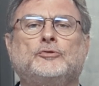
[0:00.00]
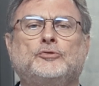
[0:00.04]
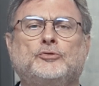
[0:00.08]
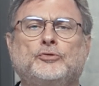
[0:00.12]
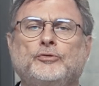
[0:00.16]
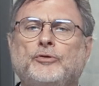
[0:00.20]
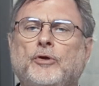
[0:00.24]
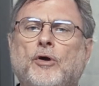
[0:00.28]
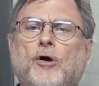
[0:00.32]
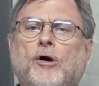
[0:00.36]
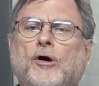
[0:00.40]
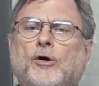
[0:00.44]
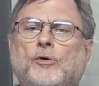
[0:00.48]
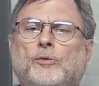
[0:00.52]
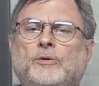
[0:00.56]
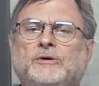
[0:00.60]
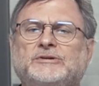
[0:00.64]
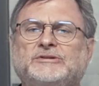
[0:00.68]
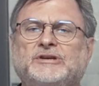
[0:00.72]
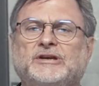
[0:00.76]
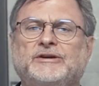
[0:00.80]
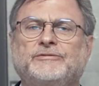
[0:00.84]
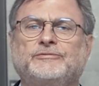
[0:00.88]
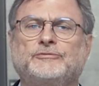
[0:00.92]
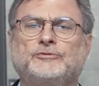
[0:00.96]
do you
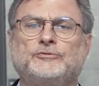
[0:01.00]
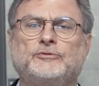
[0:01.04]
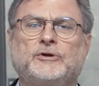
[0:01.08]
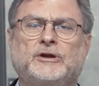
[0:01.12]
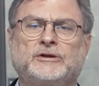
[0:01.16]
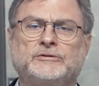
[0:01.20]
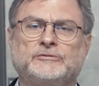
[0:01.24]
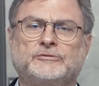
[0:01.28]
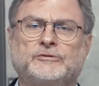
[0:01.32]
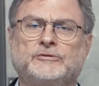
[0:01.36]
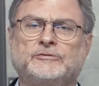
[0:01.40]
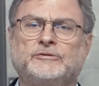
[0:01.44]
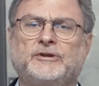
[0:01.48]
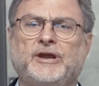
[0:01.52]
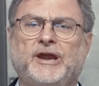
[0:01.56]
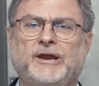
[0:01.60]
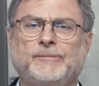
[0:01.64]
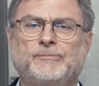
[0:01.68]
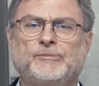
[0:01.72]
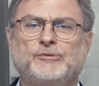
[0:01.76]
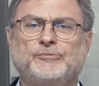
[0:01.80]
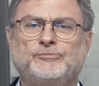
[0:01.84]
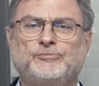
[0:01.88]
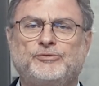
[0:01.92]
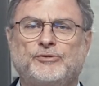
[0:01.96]
always have to run
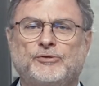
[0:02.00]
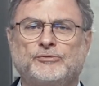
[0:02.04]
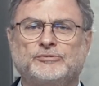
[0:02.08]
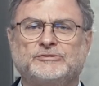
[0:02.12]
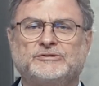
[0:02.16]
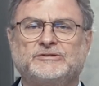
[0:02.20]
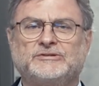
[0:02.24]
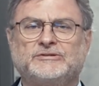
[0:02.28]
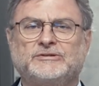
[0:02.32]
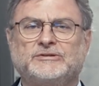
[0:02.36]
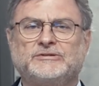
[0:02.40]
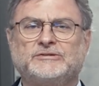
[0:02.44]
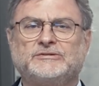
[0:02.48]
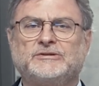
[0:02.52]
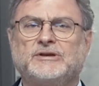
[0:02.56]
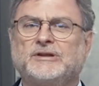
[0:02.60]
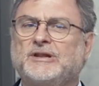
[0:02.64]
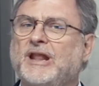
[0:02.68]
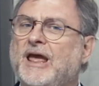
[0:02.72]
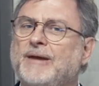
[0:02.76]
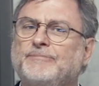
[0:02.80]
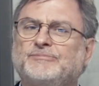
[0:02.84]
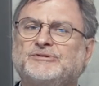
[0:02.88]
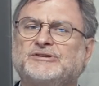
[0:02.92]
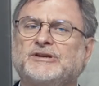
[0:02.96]
containment processes
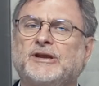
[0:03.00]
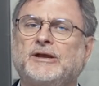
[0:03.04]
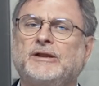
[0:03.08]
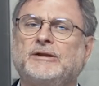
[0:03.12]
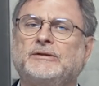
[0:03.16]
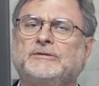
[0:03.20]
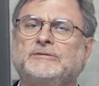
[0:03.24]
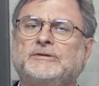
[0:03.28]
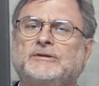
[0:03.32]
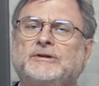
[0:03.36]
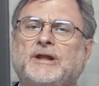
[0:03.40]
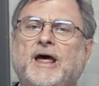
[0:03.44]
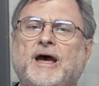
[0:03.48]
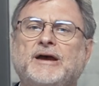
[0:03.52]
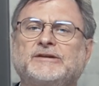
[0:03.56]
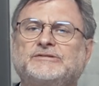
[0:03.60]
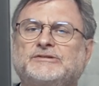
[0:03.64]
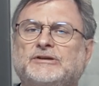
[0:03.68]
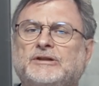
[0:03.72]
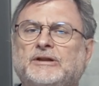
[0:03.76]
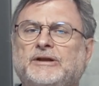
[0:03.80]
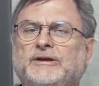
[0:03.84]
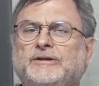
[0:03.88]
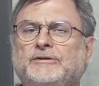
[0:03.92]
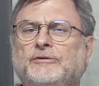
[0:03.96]
at lab scale in an
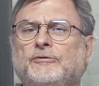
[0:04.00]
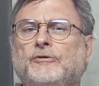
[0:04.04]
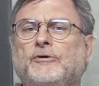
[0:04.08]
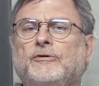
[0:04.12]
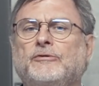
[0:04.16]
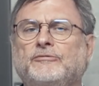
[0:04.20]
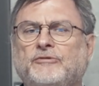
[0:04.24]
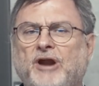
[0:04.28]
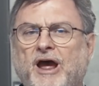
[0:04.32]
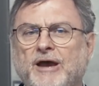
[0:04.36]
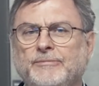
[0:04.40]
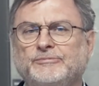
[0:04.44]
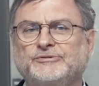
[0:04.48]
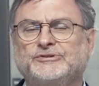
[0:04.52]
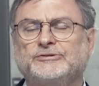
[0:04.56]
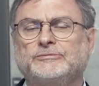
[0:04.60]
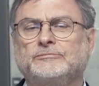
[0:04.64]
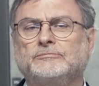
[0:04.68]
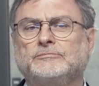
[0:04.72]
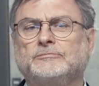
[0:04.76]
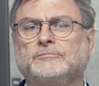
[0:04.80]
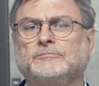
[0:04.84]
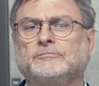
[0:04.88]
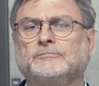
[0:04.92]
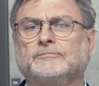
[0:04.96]
isolator or RABS?
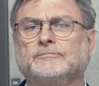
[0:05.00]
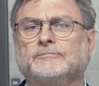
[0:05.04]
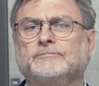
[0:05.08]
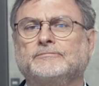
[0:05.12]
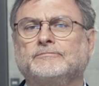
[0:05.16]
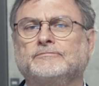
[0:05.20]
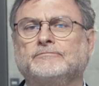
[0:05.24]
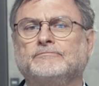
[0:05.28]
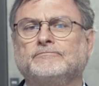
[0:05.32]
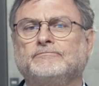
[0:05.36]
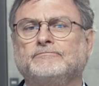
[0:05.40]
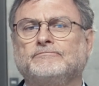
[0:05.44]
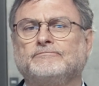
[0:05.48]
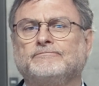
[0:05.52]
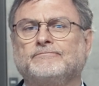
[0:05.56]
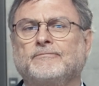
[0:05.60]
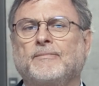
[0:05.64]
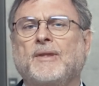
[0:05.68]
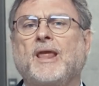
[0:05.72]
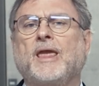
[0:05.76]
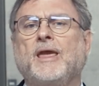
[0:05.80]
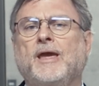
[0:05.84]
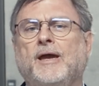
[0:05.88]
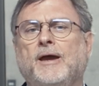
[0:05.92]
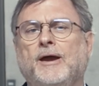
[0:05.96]

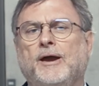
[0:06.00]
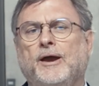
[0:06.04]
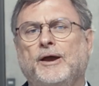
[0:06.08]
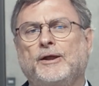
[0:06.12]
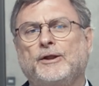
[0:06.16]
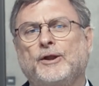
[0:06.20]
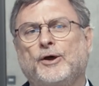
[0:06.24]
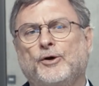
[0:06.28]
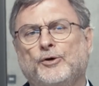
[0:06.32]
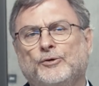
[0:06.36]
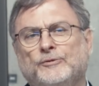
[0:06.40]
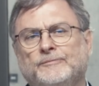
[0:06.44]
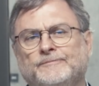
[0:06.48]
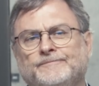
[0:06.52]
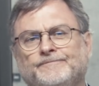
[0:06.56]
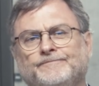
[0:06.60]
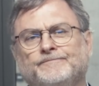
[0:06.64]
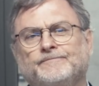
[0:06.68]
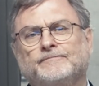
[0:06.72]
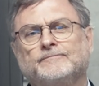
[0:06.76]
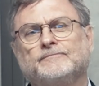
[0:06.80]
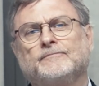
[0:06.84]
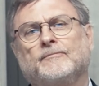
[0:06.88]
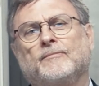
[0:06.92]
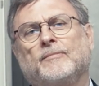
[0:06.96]
Hello.
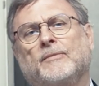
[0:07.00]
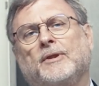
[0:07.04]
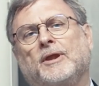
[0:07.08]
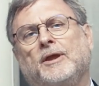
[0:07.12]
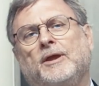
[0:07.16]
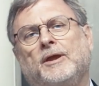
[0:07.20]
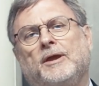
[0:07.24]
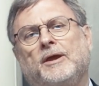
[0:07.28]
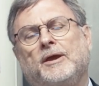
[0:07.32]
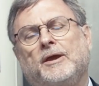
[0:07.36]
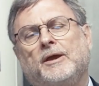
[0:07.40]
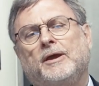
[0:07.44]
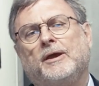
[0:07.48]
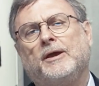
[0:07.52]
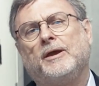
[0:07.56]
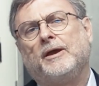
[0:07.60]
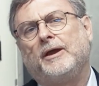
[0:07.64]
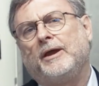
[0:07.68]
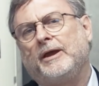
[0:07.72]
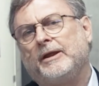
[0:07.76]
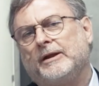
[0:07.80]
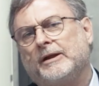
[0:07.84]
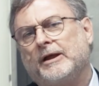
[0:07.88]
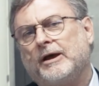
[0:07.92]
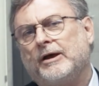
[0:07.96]

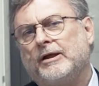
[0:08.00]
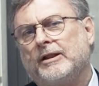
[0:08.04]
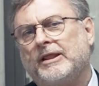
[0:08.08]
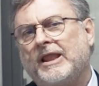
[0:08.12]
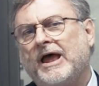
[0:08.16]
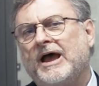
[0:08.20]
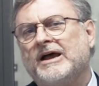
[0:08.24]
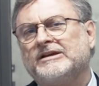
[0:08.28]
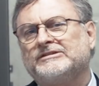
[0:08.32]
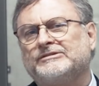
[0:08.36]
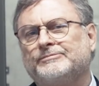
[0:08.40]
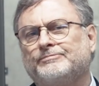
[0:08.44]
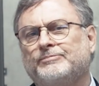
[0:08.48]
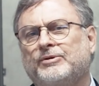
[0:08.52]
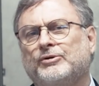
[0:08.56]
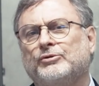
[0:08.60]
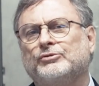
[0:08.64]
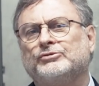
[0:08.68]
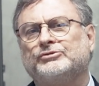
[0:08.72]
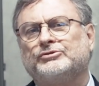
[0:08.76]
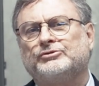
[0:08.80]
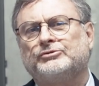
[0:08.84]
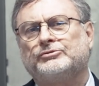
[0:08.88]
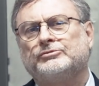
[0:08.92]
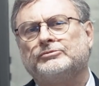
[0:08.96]
In our last
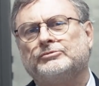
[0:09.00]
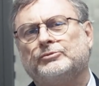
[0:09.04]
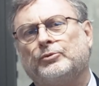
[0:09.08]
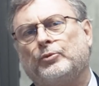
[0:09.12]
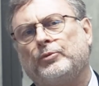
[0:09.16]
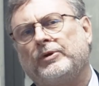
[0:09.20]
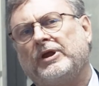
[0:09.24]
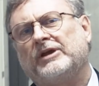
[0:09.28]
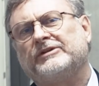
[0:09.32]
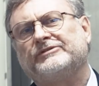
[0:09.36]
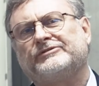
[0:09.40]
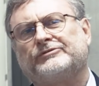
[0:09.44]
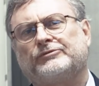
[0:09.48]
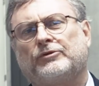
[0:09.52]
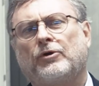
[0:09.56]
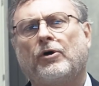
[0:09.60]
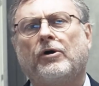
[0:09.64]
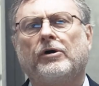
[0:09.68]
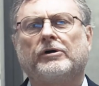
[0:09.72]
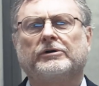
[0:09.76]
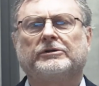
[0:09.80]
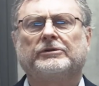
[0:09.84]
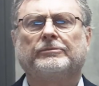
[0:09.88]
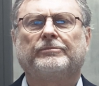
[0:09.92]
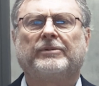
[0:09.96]
post, we have
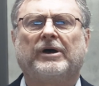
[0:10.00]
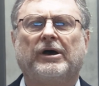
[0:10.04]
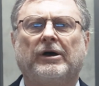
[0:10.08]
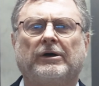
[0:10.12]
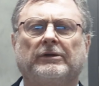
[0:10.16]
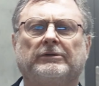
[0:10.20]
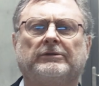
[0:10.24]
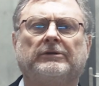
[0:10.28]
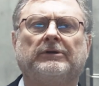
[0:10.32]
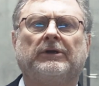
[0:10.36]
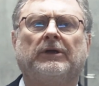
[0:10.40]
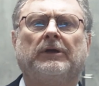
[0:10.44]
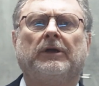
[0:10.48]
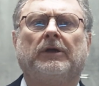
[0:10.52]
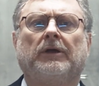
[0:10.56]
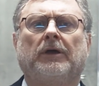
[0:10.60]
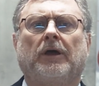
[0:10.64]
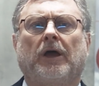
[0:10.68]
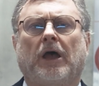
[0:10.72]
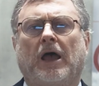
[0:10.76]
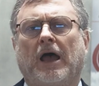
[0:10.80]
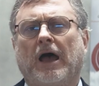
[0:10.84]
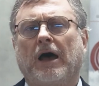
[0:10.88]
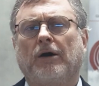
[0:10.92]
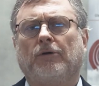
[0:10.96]
talked about
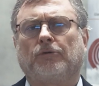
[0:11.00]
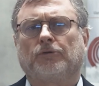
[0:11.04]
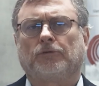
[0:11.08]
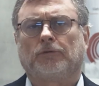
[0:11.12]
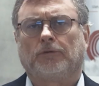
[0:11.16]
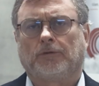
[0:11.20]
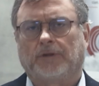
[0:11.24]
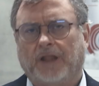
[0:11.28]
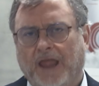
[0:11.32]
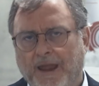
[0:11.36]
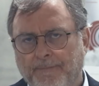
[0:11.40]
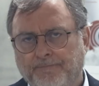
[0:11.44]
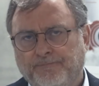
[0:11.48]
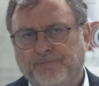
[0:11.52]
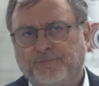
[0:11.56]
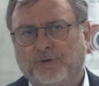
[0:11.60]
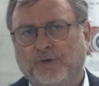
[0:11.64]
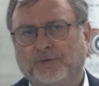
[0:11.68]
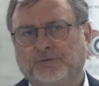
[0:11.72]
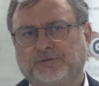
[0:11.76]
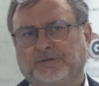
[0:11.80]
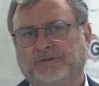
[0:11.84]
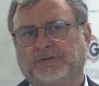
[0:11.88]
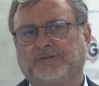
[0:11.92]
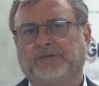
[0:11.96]
how lab
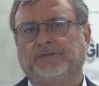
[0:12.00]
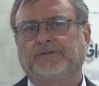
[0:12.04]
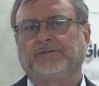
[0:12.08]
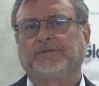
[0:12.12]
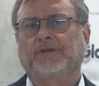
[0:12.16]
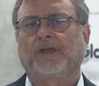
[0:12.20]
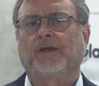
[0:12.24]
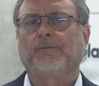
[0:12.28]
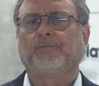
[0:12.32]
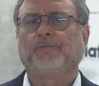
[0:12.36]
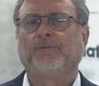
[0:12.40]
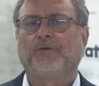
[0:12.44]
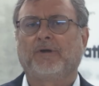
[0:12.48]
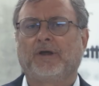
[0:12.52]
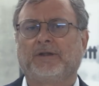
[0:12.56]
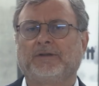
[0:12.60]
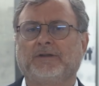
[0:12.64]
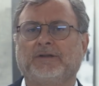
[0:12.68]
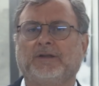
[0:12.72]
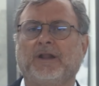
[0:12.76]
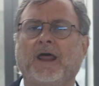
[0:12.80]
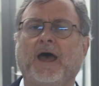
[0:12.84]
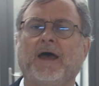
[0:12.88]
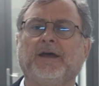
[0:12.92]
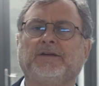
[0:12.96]
processes can be
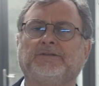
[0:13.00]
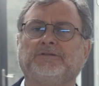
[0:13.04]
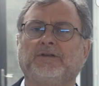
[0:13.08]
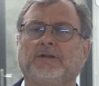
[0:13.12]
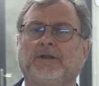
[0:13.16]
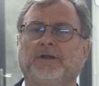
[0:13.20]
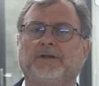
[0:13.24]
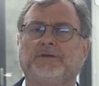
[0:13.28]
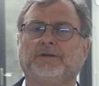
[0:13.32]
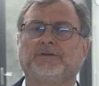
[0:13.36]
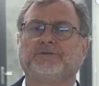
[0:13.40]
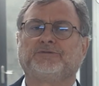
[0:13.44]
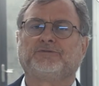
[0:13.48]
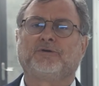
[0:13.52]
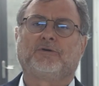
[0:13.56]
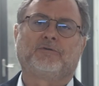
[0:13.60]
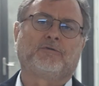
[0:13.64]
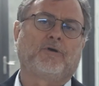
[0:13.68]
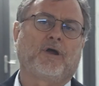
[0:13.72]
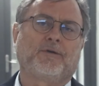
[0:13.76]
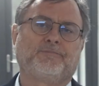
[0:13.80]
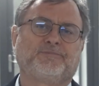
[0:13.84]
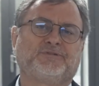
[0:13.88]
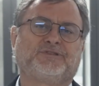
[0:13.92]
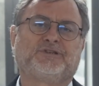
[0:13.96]
run in isolators or
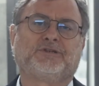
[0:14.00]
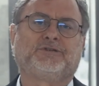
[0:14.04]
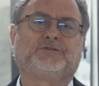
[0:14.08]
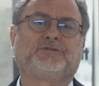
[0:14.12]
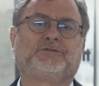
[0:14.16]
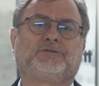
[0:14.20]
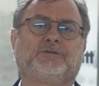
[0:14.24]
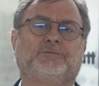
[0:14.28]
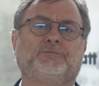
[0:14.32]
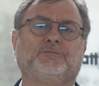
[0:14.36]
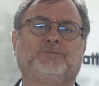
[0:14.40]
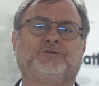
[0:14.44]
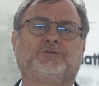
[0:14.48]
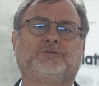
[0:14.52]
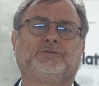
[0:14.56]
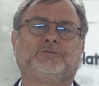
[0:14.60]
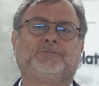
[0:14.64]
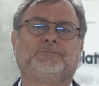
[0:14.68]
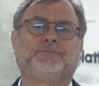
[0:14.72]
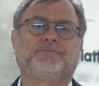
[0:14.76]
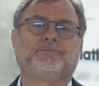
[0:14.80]
RABS systems.